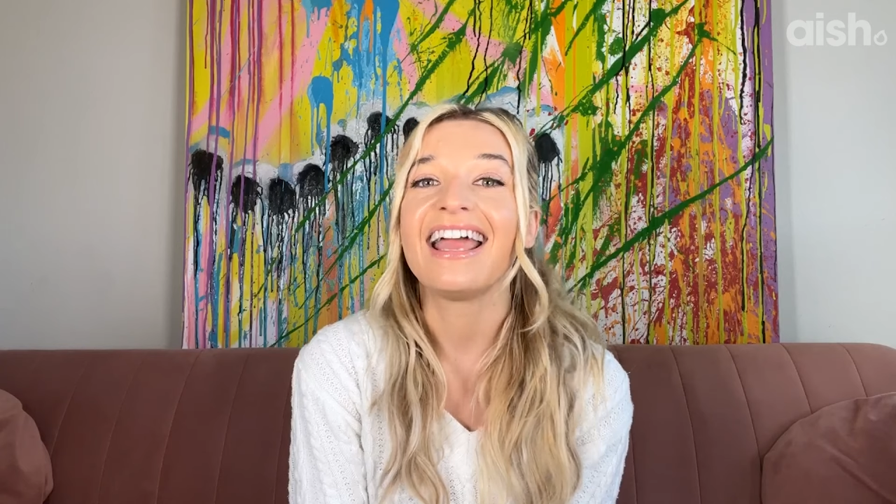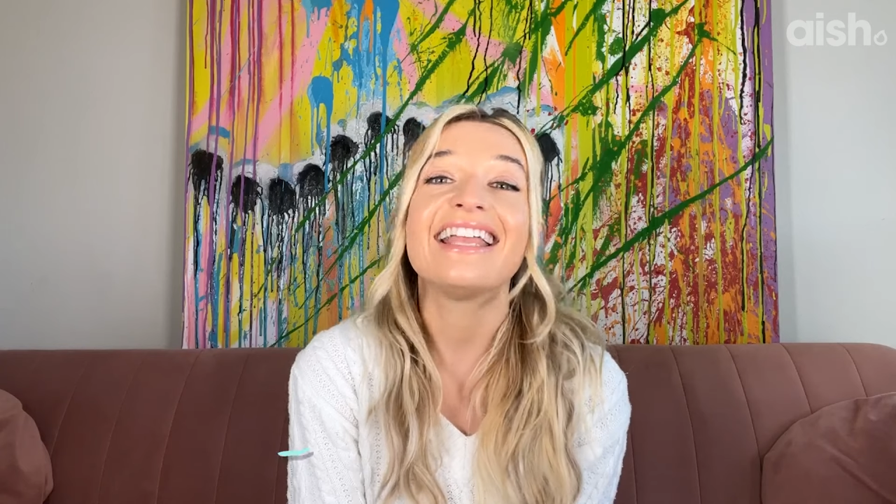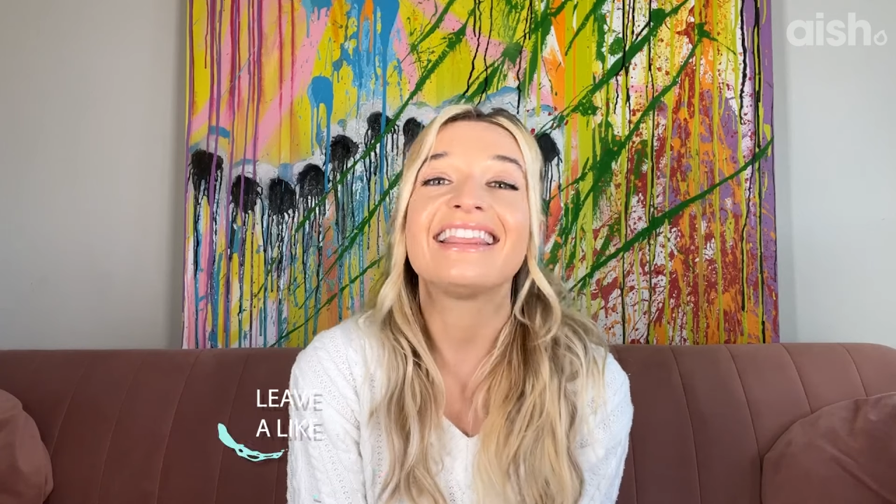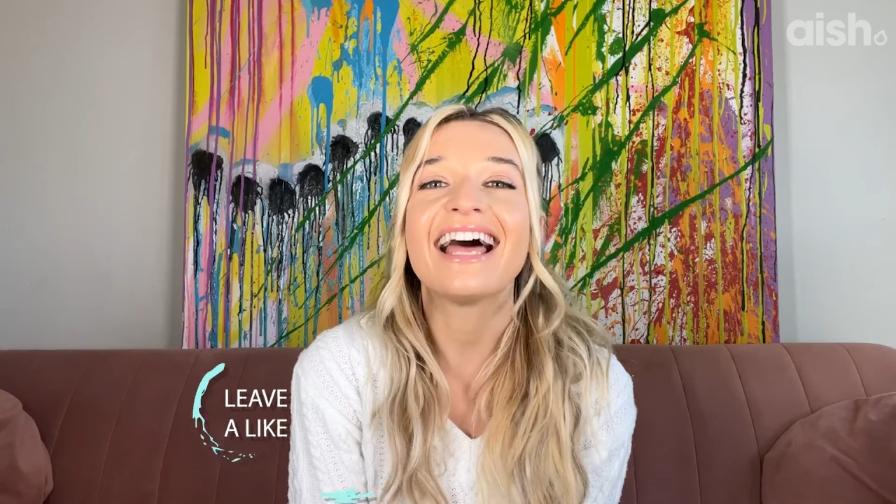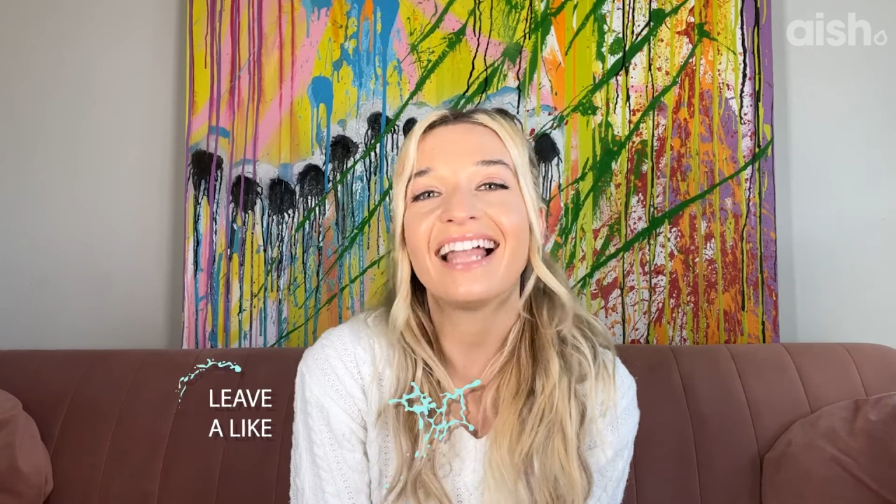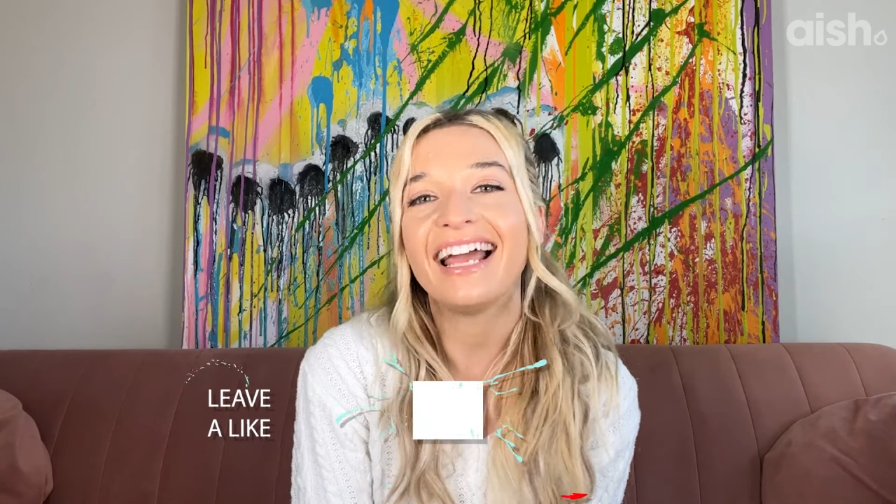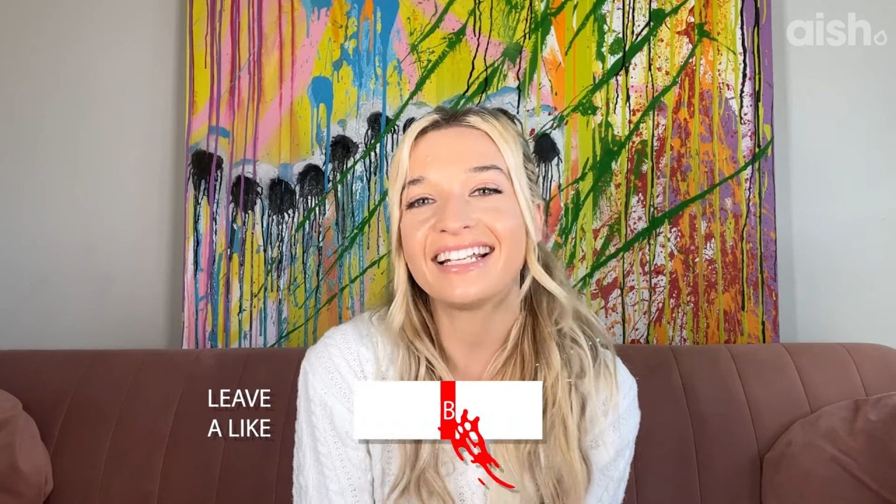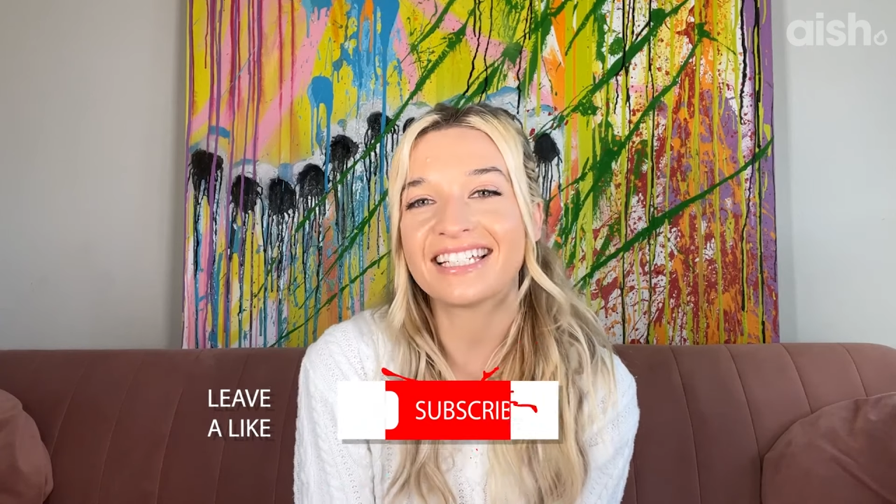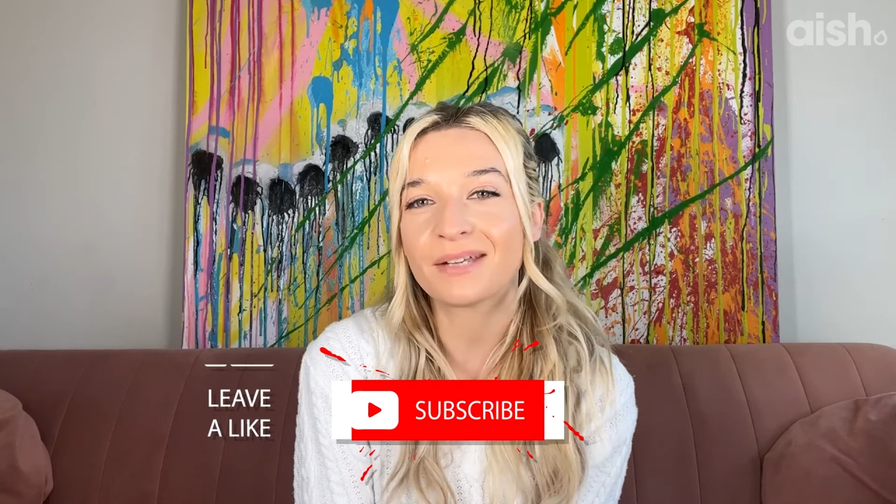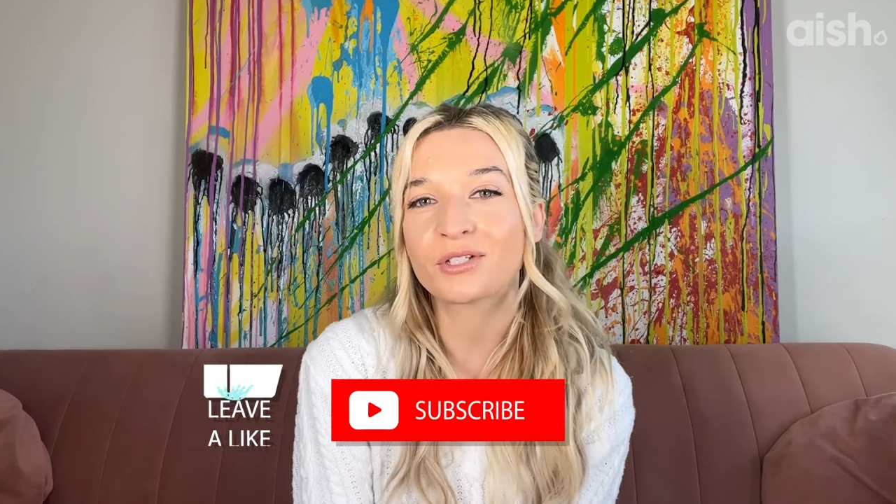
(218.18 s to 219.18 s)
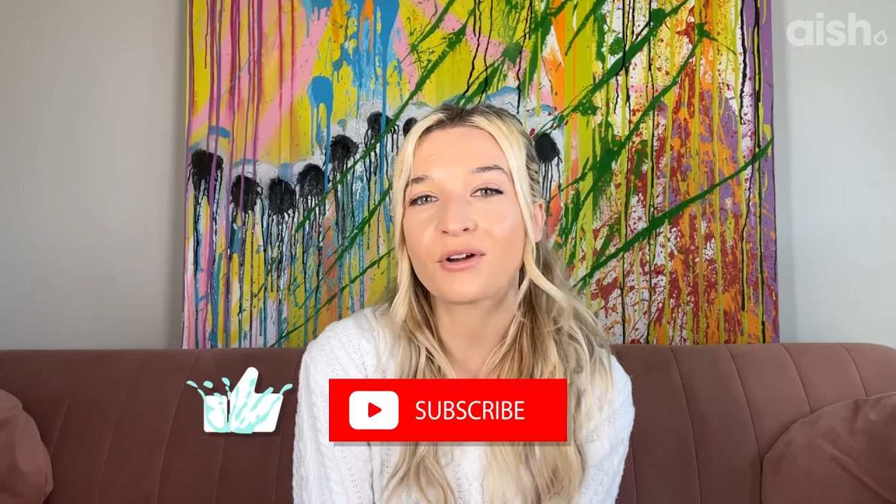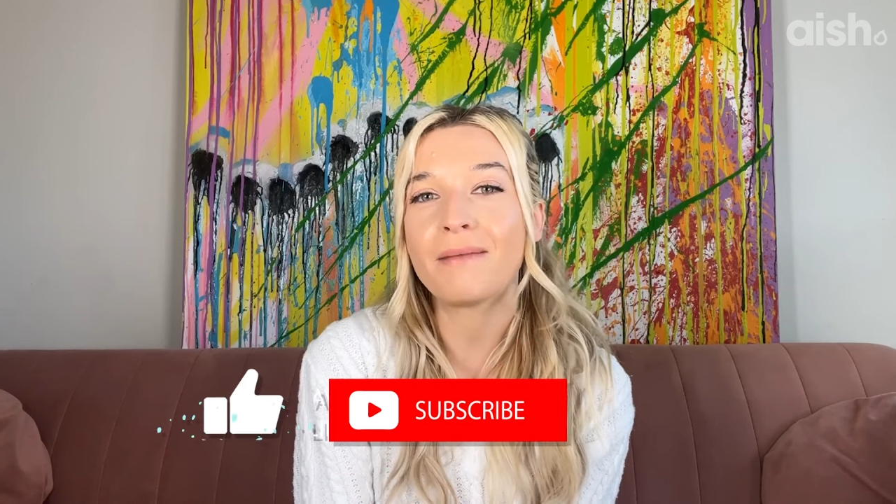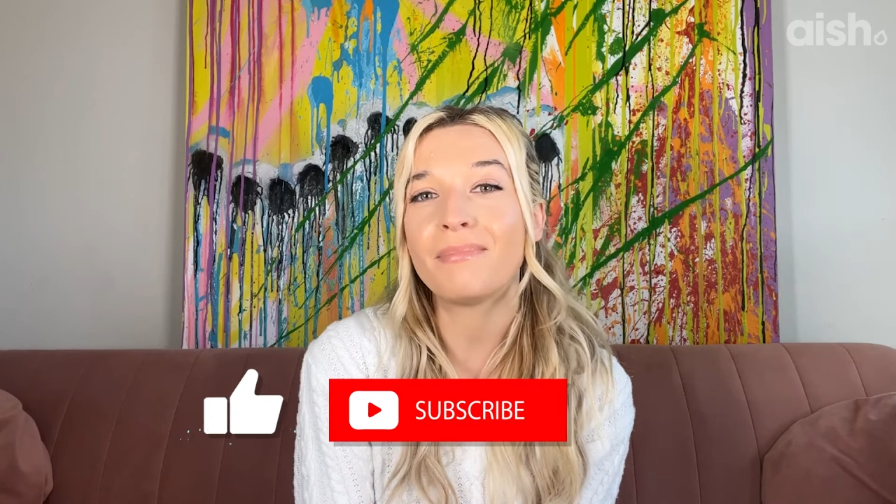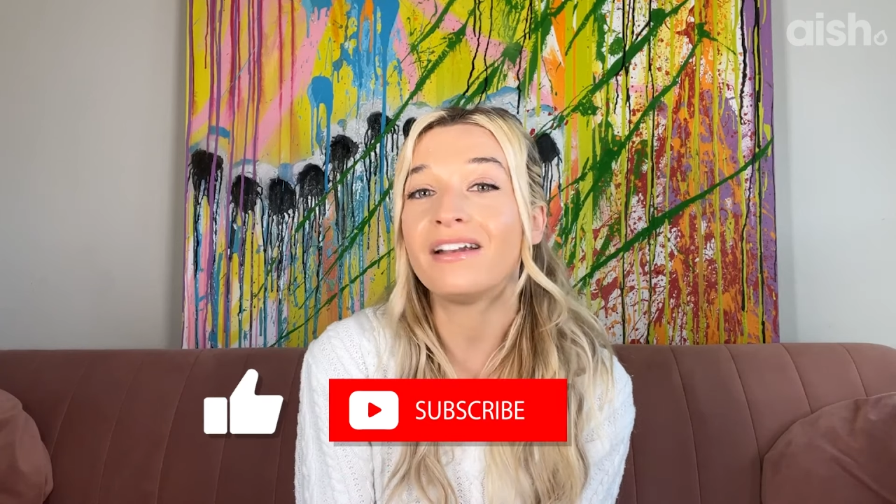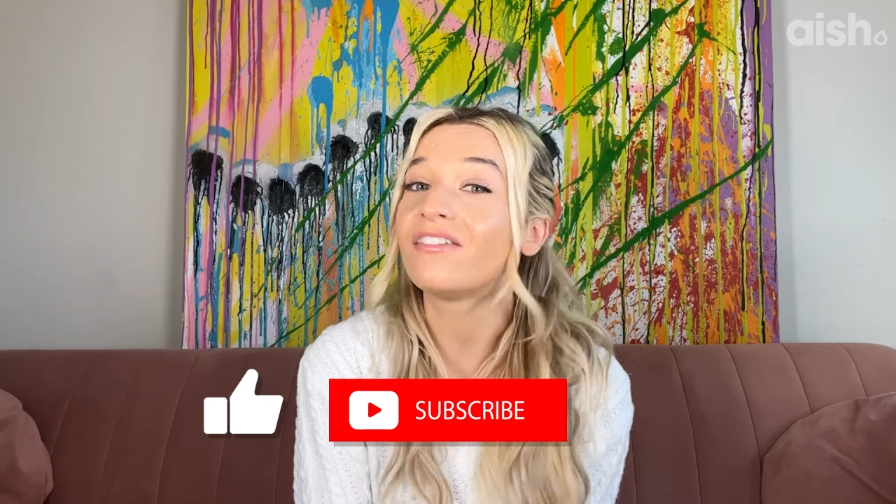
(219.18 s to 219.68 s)
Hit that like and
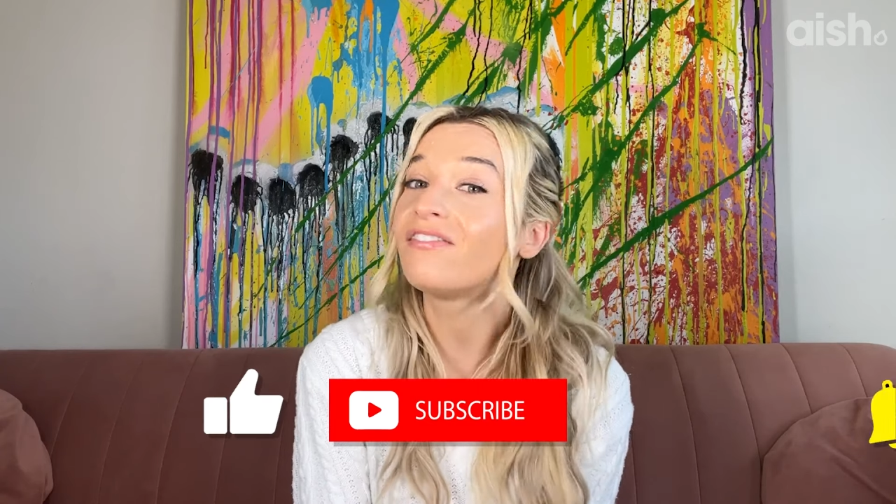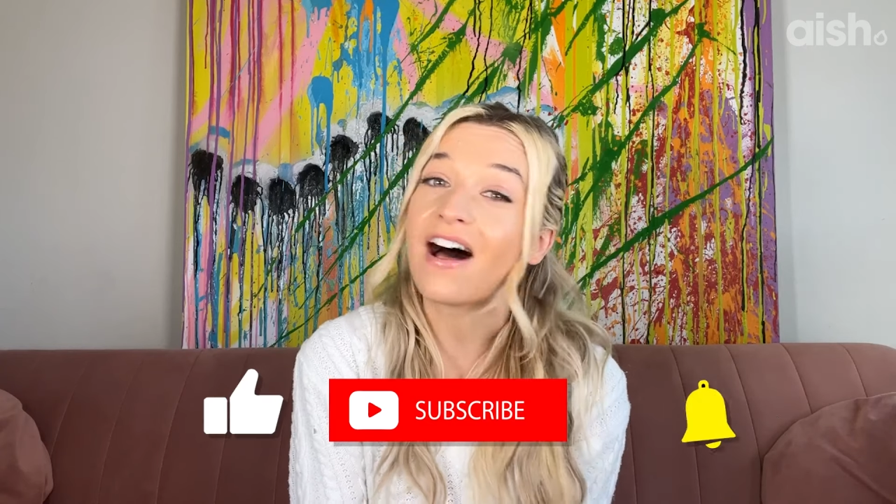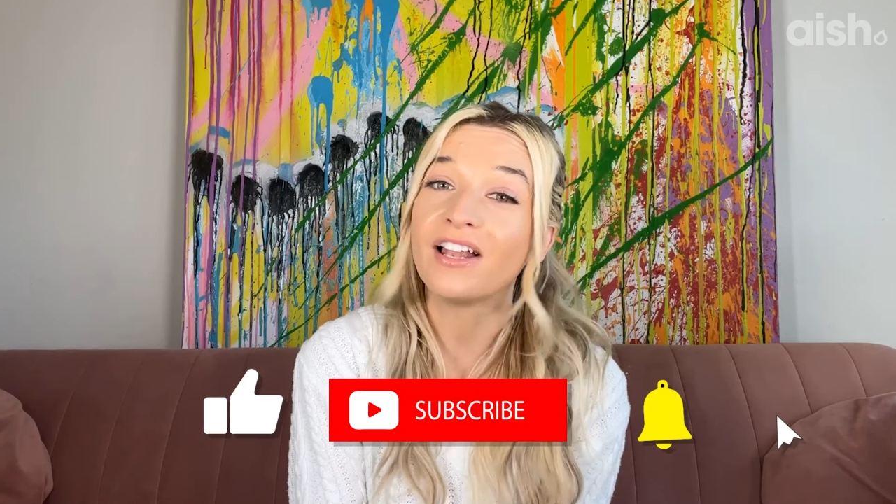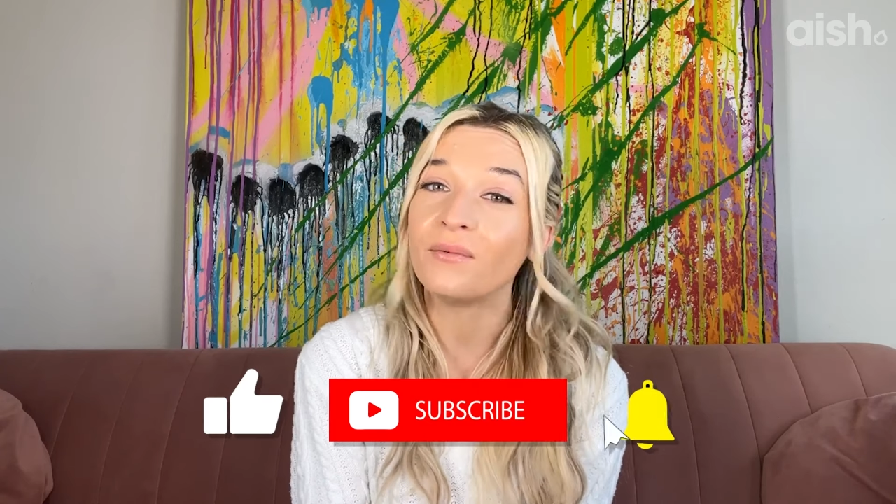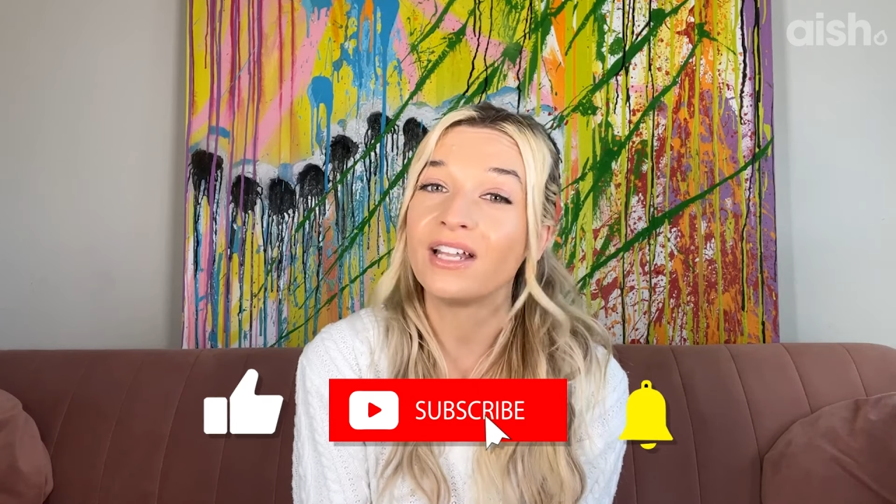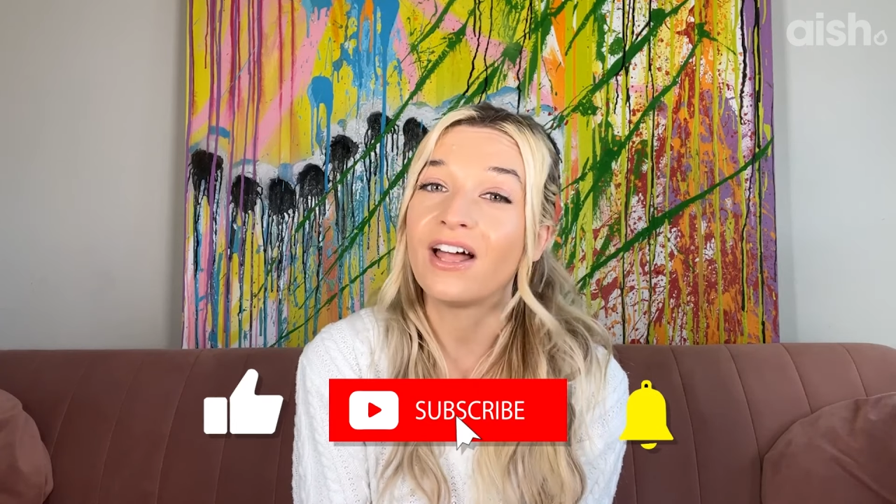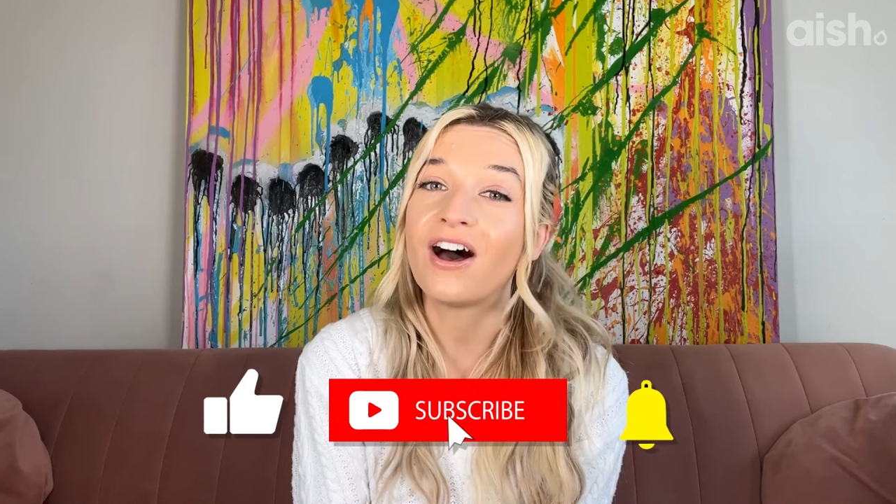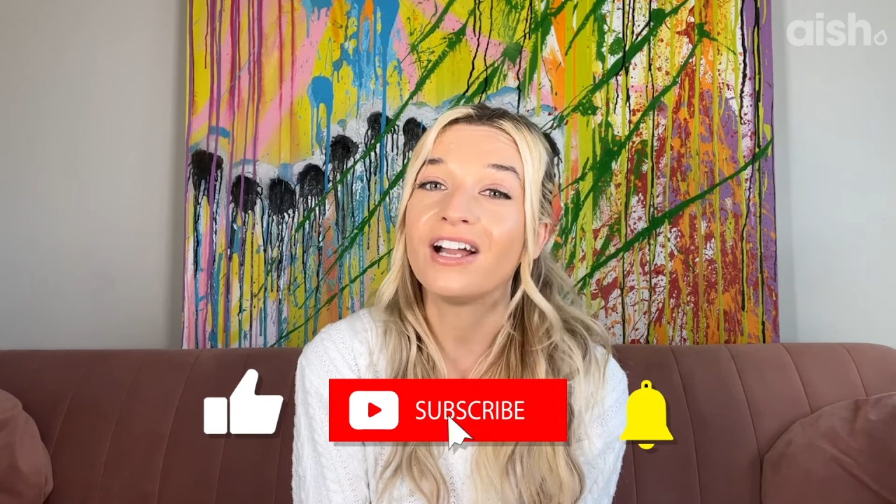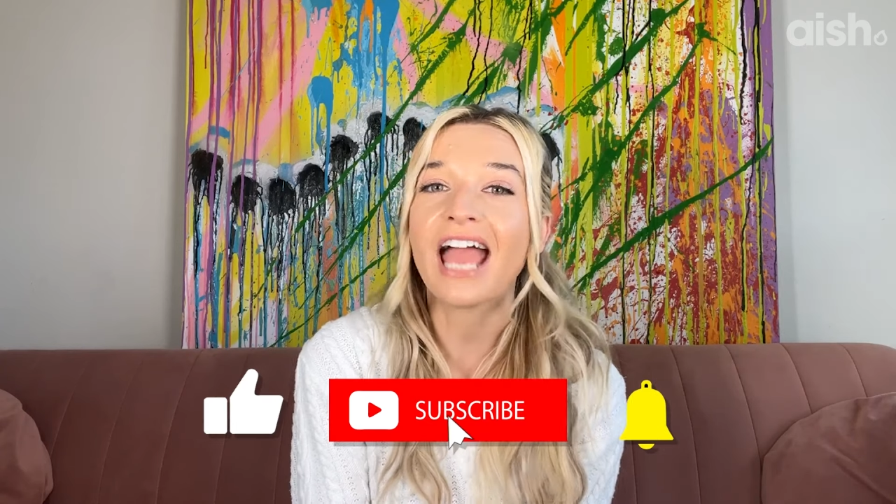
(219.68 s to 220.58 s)
subscribe button to follow along,